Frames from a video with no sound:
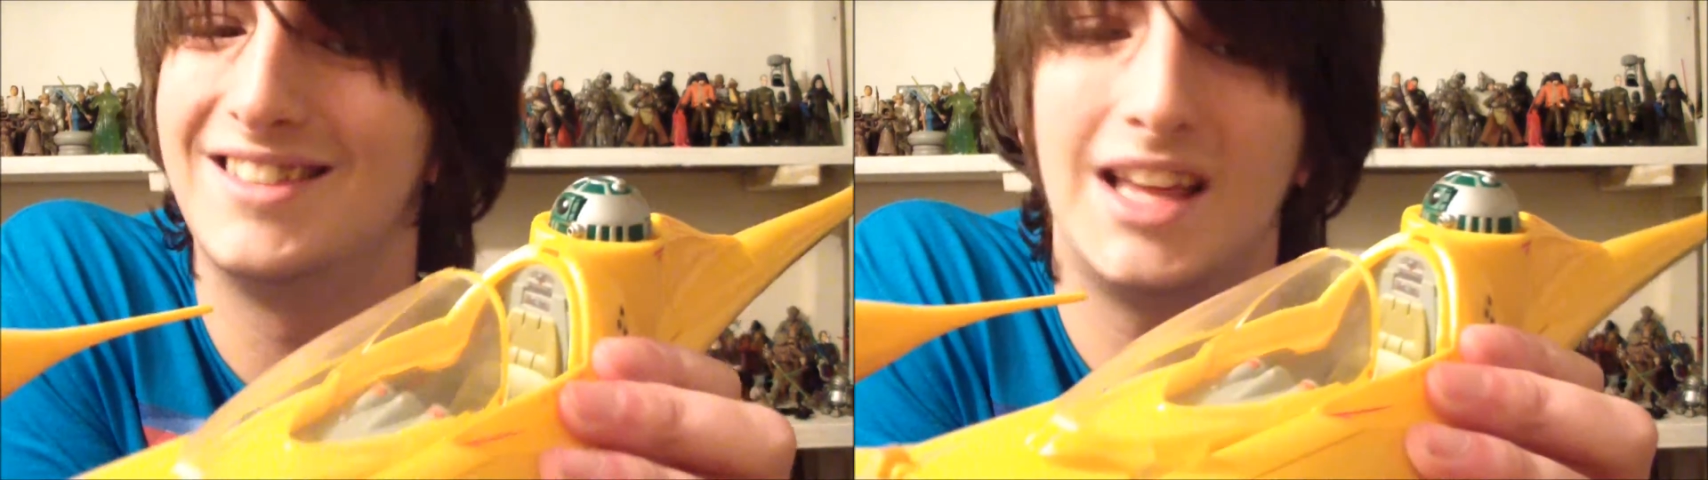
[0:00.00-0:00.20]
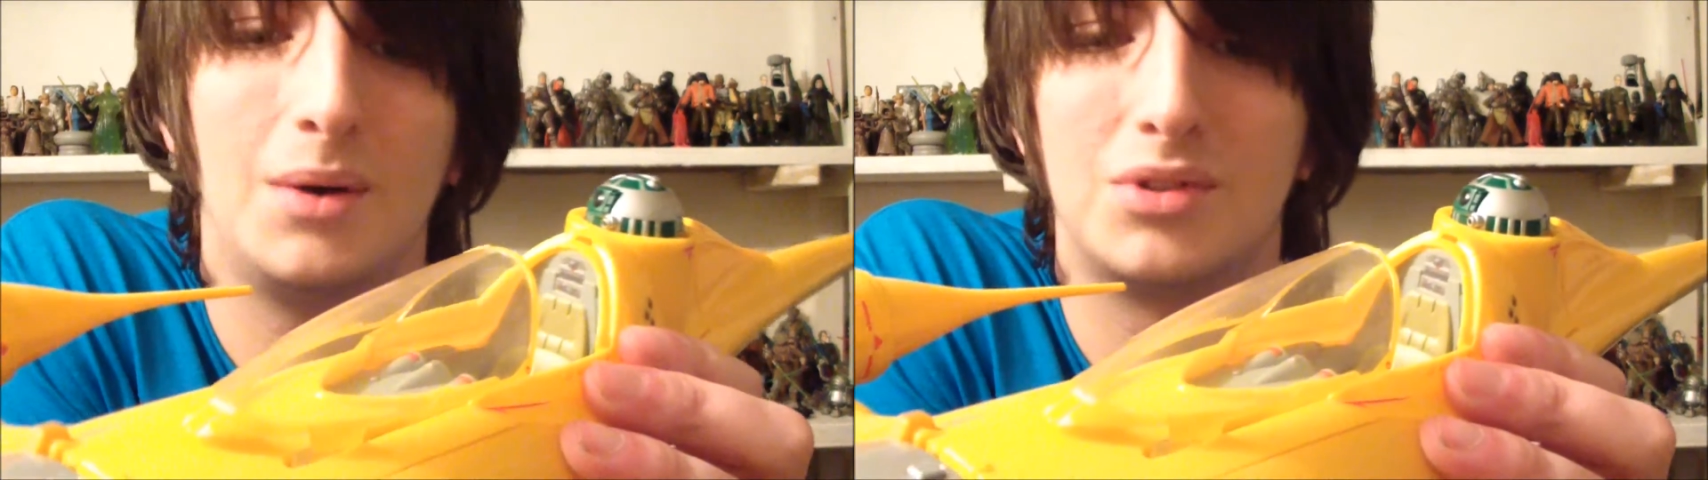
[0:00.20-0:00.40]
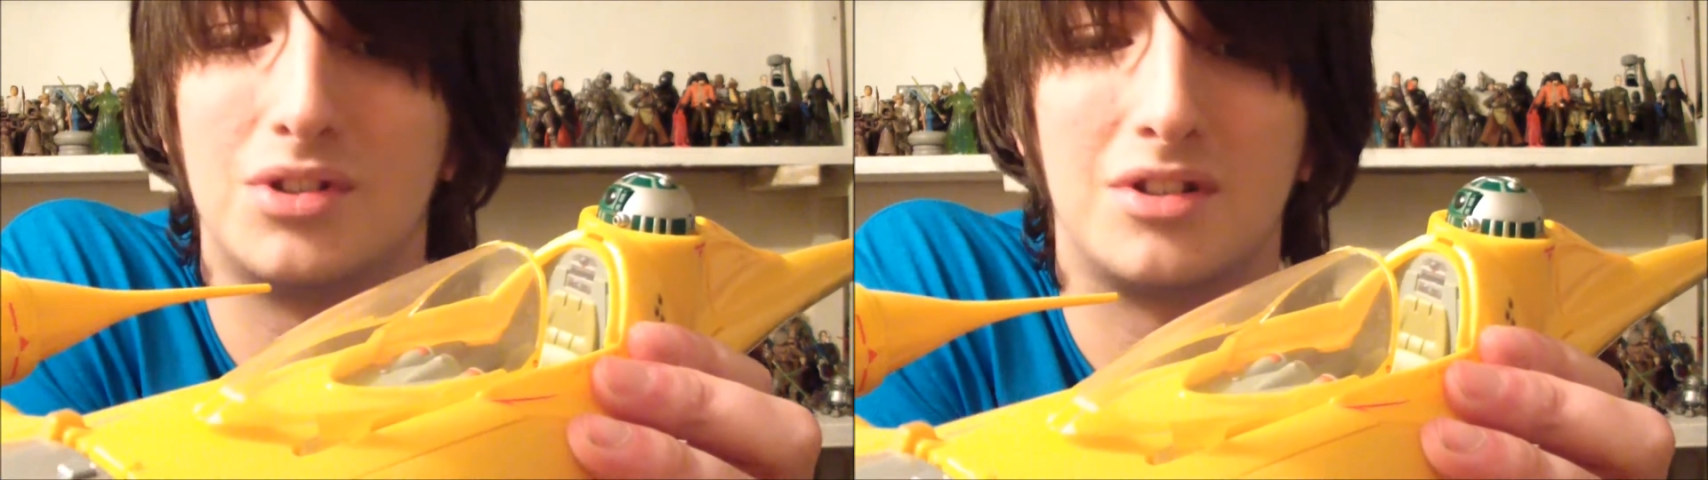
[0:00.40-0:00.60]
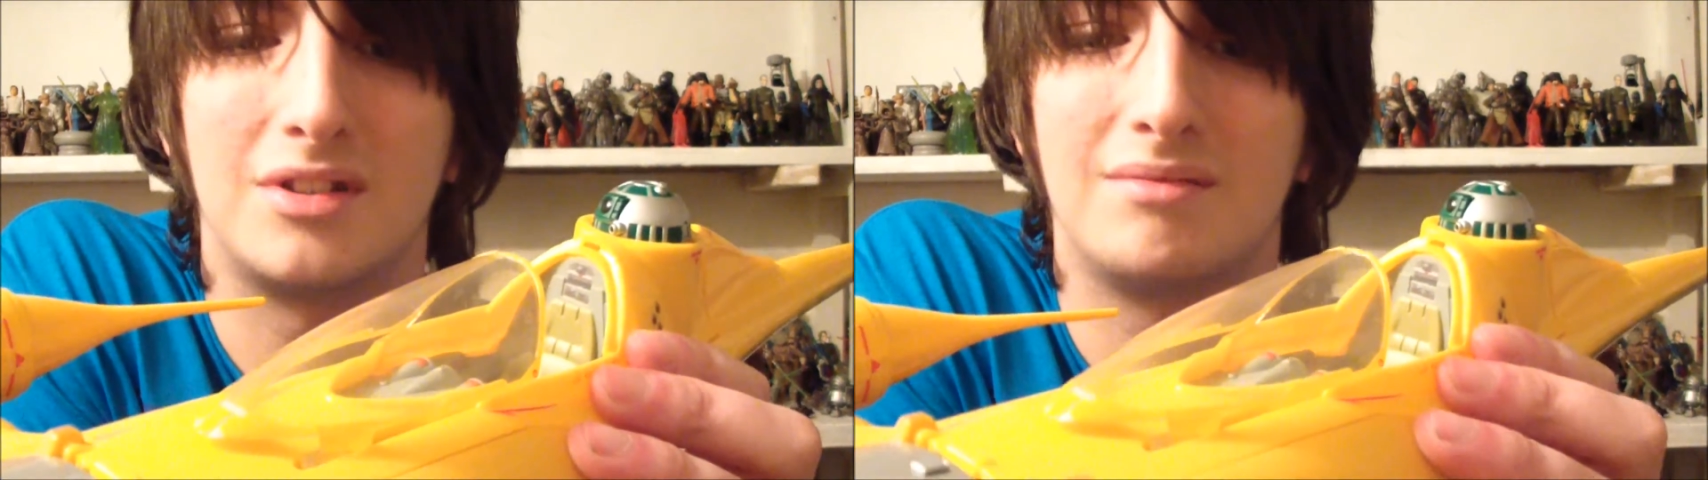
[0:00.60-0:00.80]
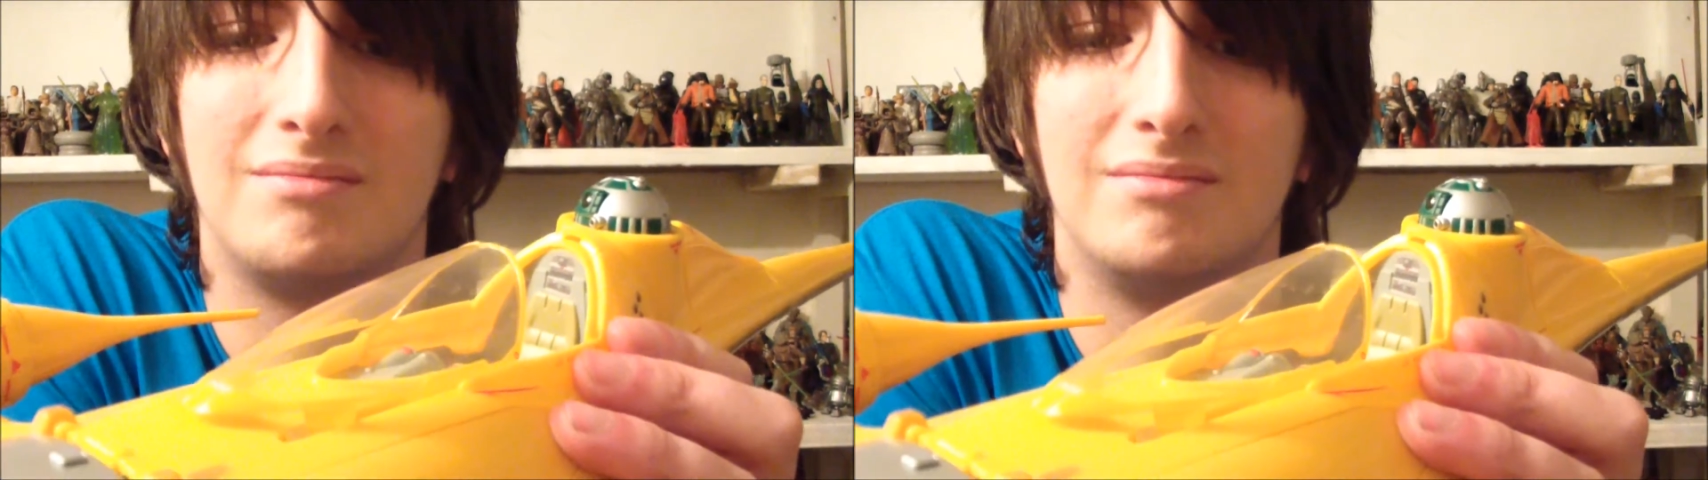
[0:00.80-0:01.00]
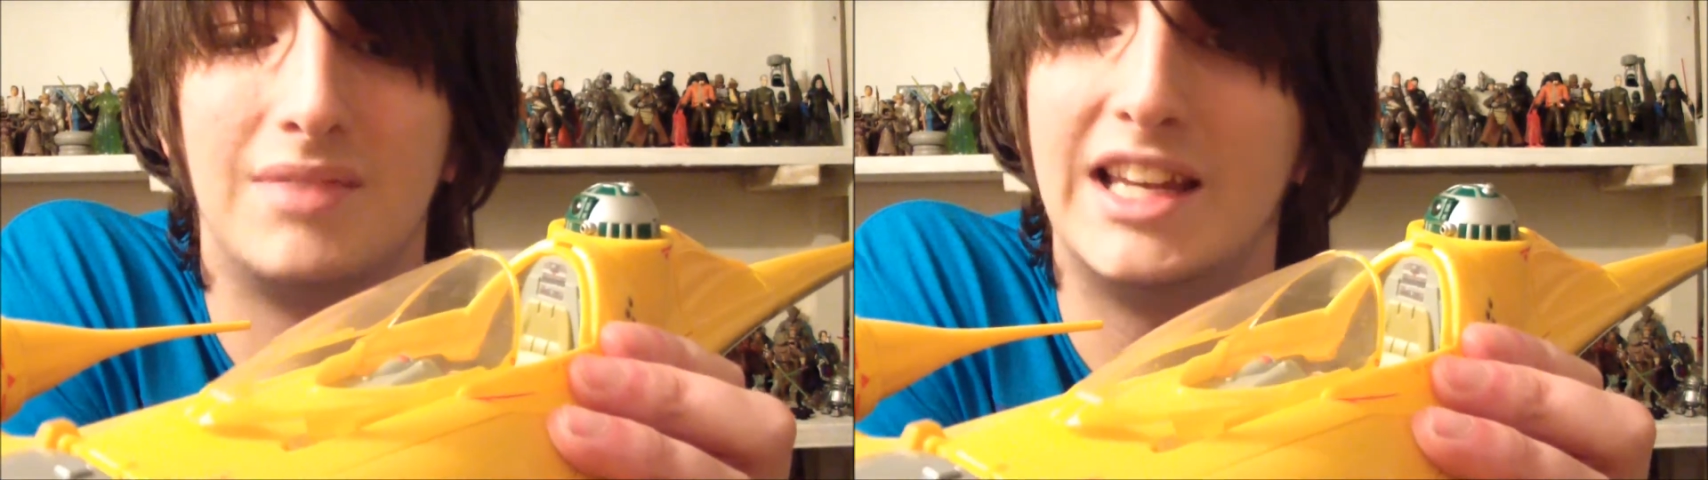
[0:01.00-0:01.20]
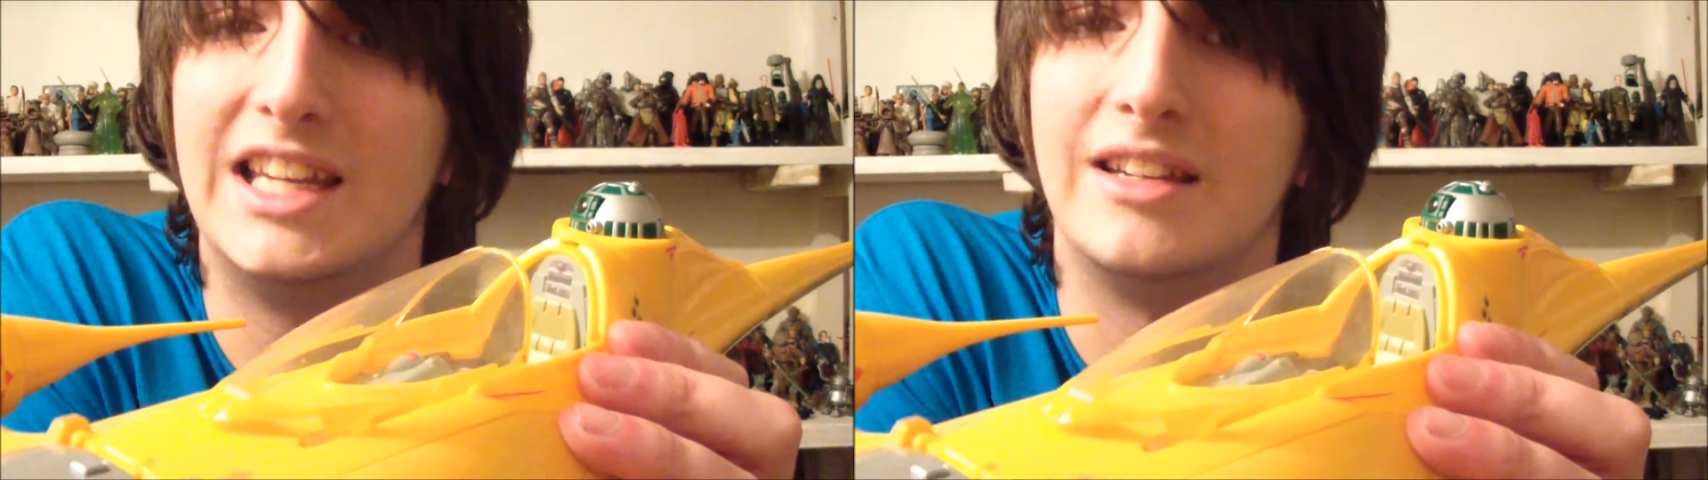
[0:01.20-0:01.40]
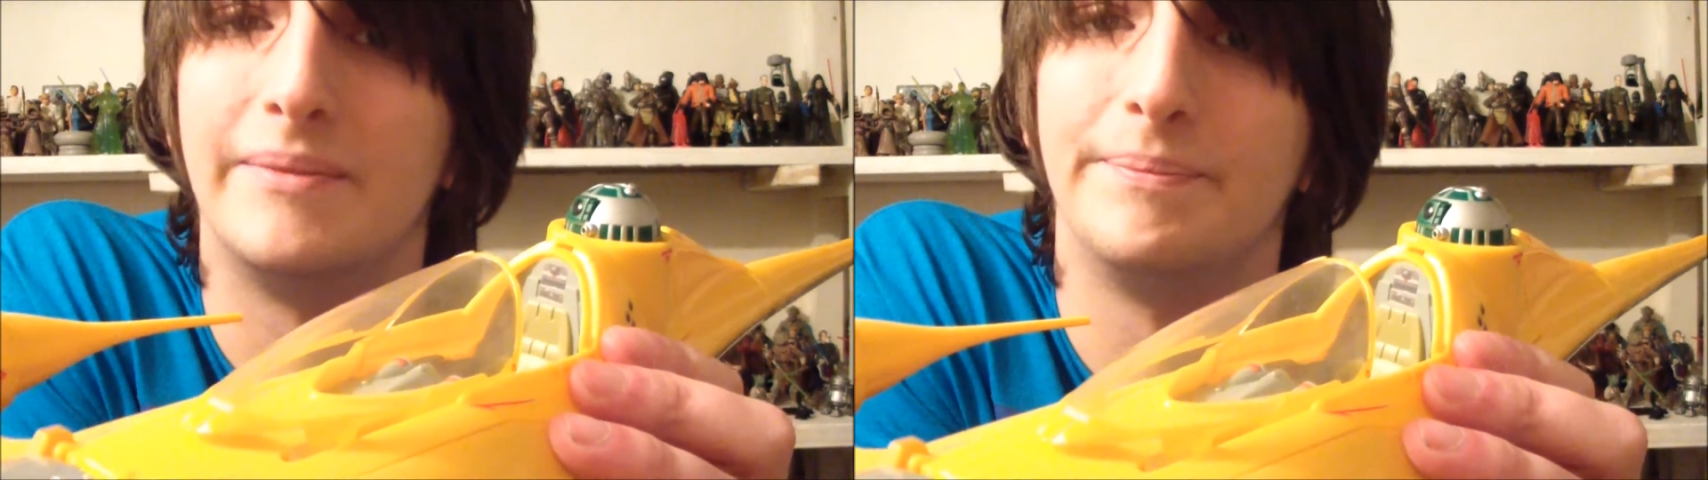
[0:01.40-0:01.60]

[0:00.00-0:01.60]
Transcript: that was just, I need.